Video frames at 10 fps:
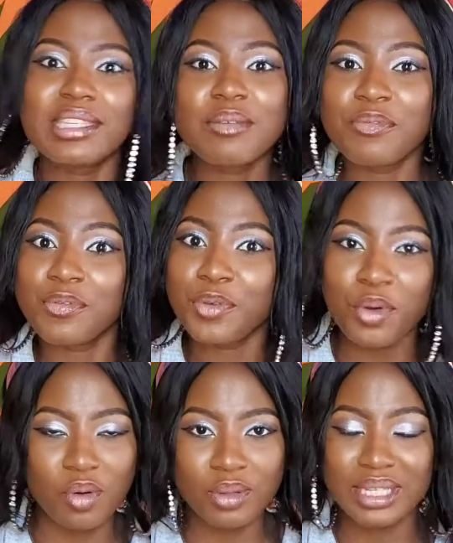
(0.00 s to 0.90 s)
him
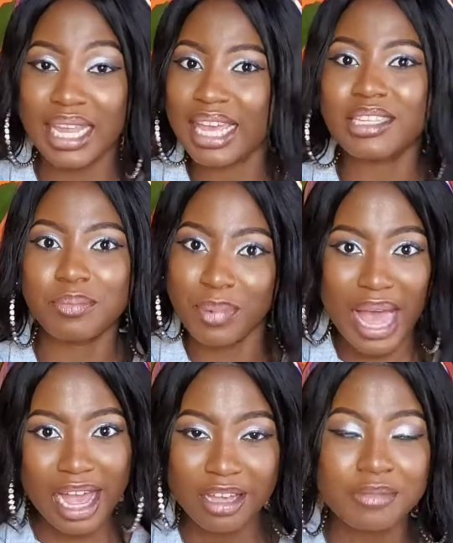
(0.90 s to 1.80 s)
few days
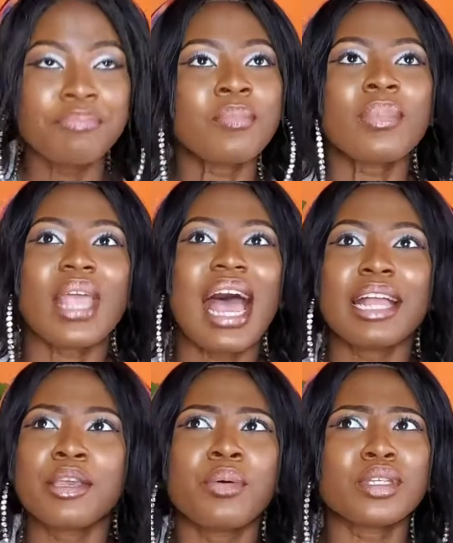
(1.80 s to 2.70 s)
back, and
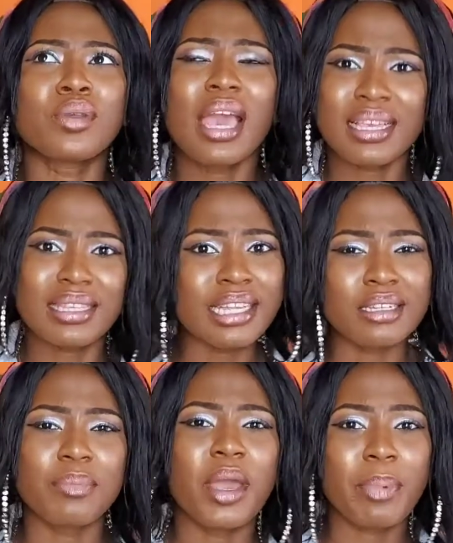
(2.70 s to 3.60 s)
he was so excited
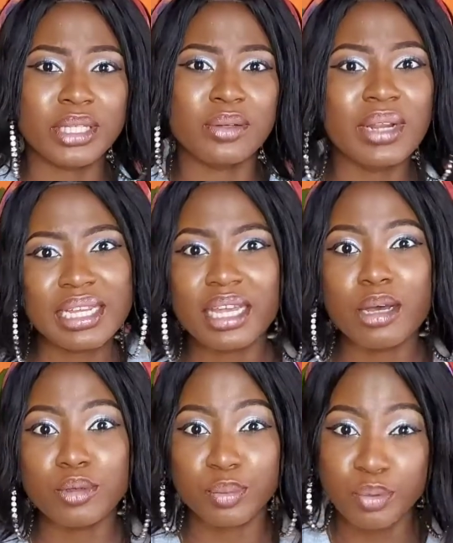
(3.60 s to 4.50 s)
about a particular thing I
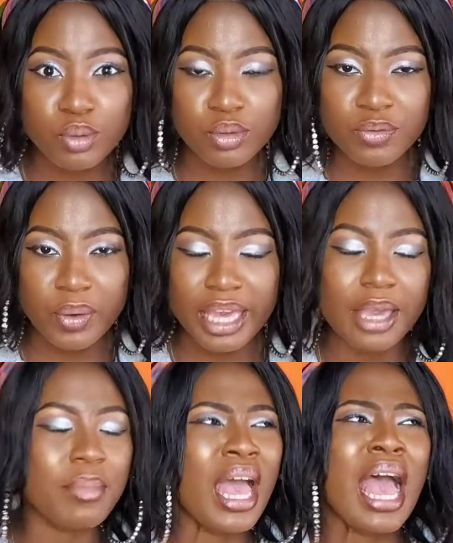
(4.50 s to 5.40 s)
was supposed to do for
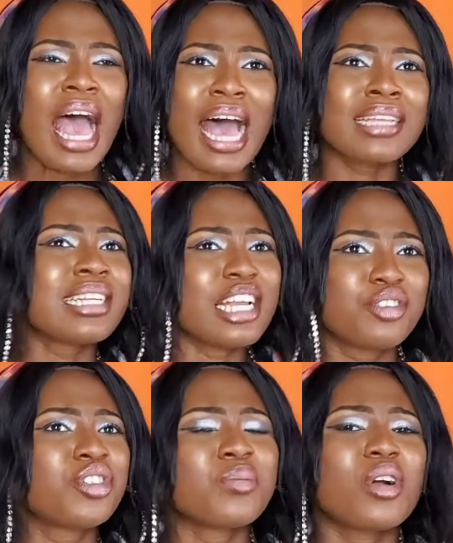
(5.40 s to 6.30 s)
him. And in that
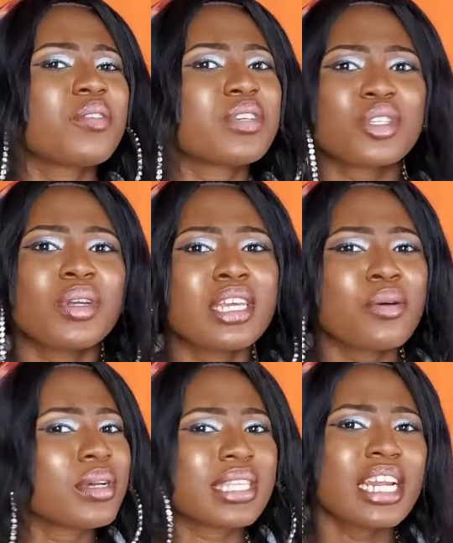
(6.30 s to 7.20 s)
dream, all of a sudden, he
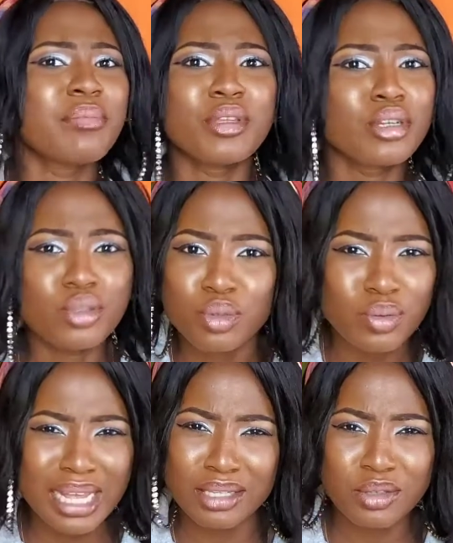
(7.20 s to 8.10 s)
was telling me not to do
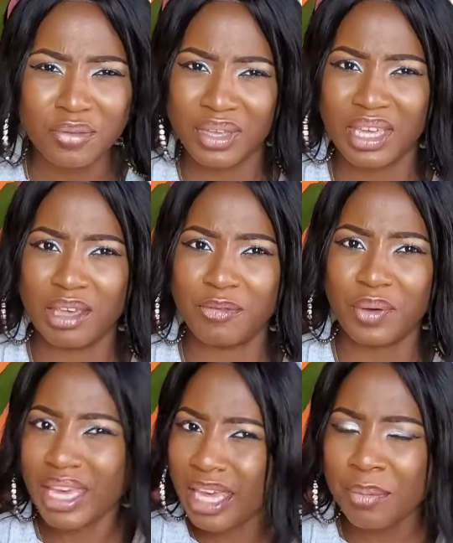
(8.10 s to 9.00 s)
that stuff again for
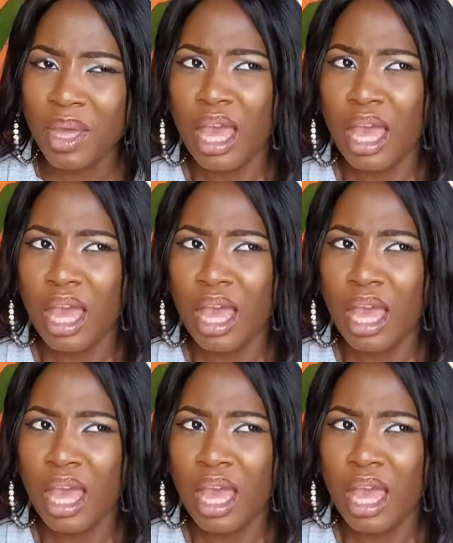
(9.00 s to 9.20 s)
him.